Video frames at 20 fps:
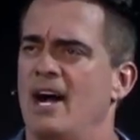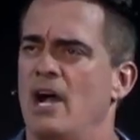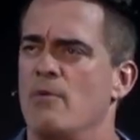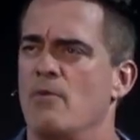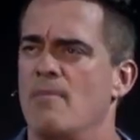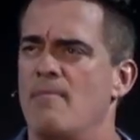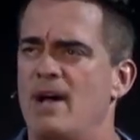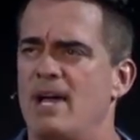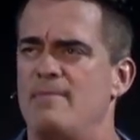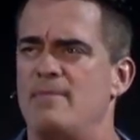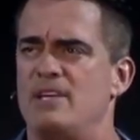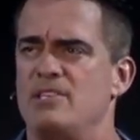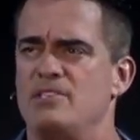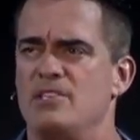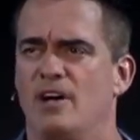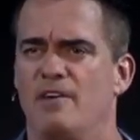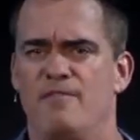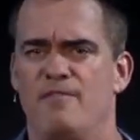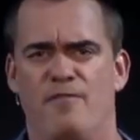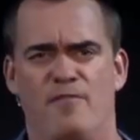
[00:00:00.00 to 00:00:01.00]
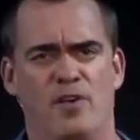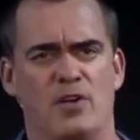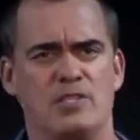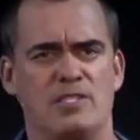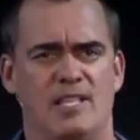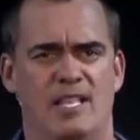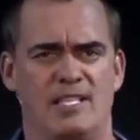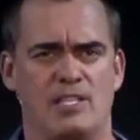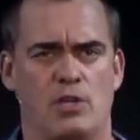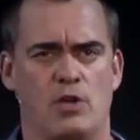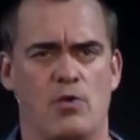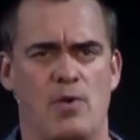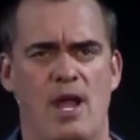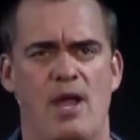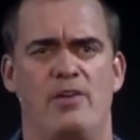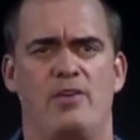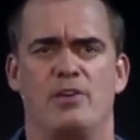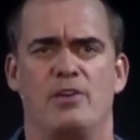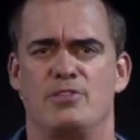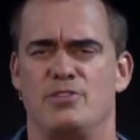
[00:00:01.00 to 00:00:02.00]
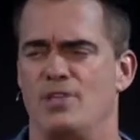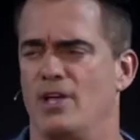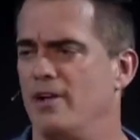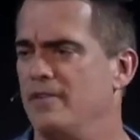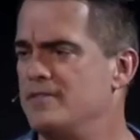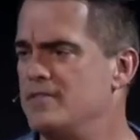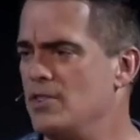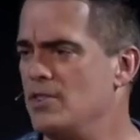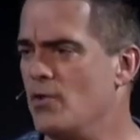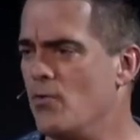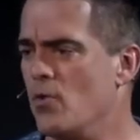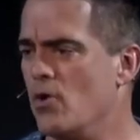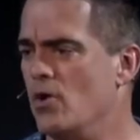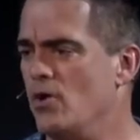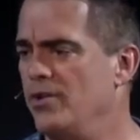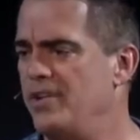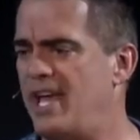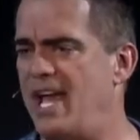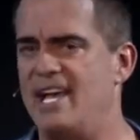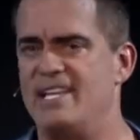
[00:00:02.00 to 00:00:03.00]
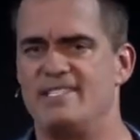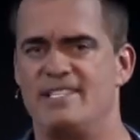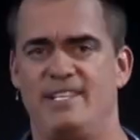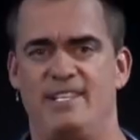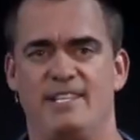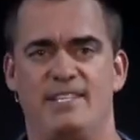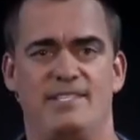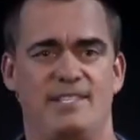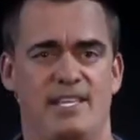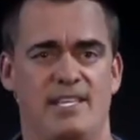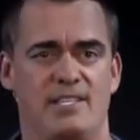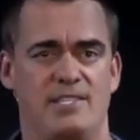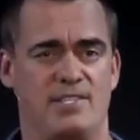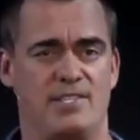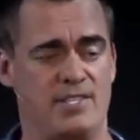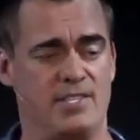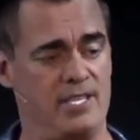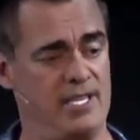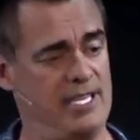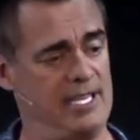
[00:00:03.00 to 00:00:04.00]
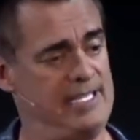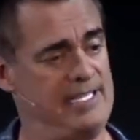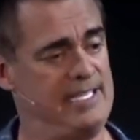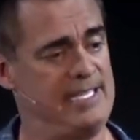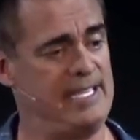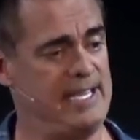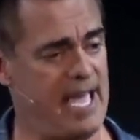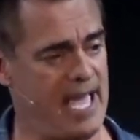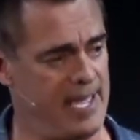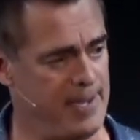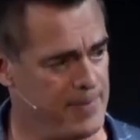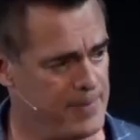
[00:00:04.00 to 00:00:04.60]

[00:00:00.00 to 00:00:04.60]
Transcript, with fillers: I remind myself first, let's ground ourselves in the world as it exists today.